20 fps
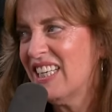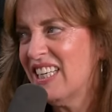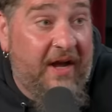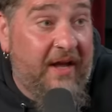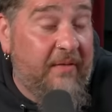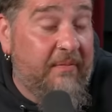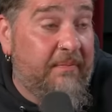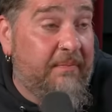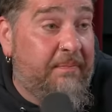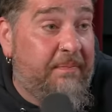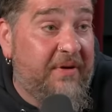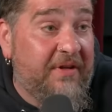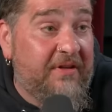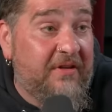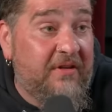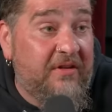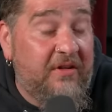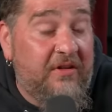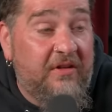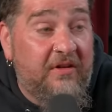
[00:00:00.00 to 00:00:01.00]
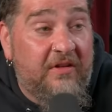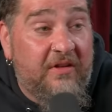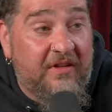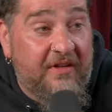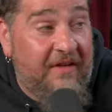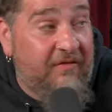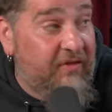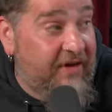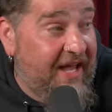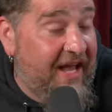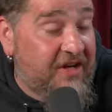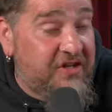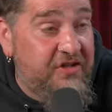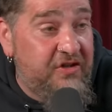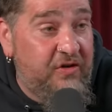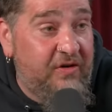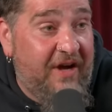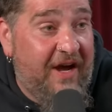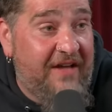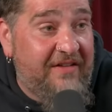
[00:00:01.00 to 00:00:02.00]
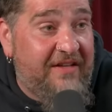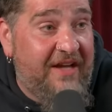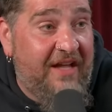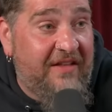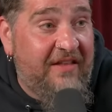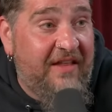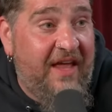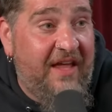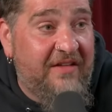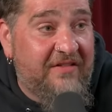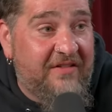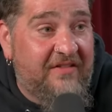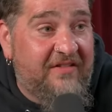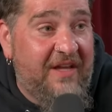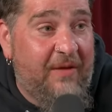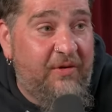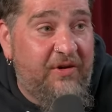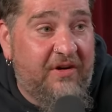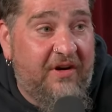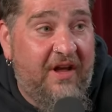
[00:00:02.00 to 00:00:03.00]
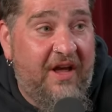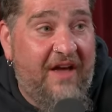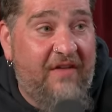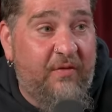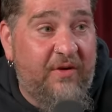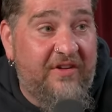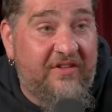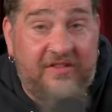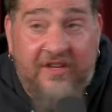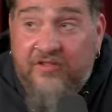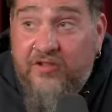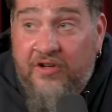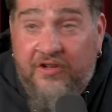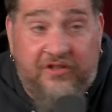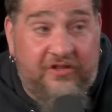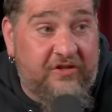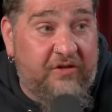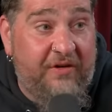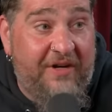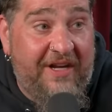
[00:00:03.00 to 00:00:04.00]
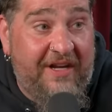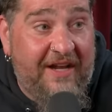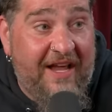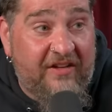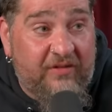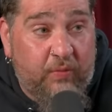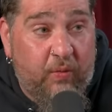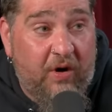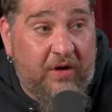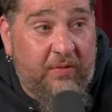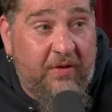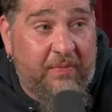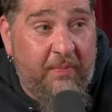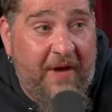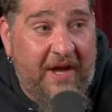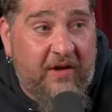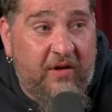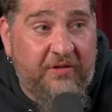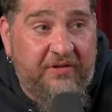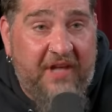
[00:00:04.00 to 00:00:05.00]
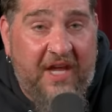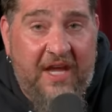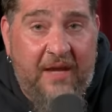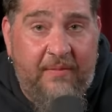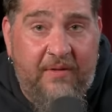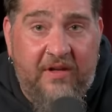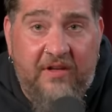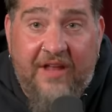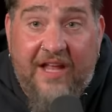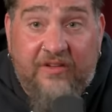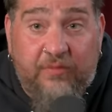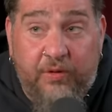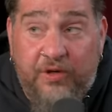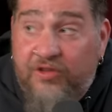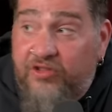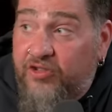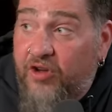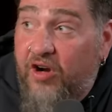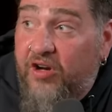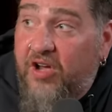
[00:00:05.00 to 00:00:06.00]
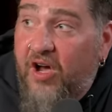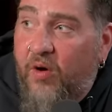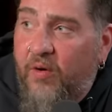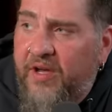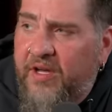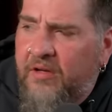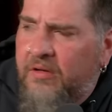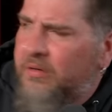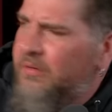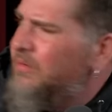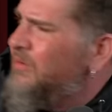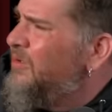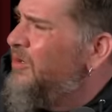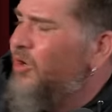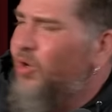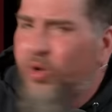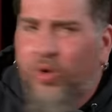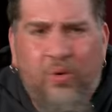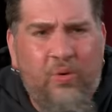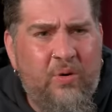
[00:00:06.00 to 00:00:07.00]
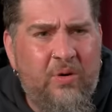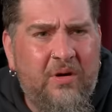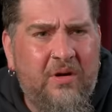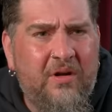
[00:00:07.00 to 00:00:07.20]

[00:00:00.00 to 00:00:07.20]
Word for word: Right, the reaction you guys had to that is the same one you're going to have when it says on a screen has worked with Michael Damian. That's where you start going, who?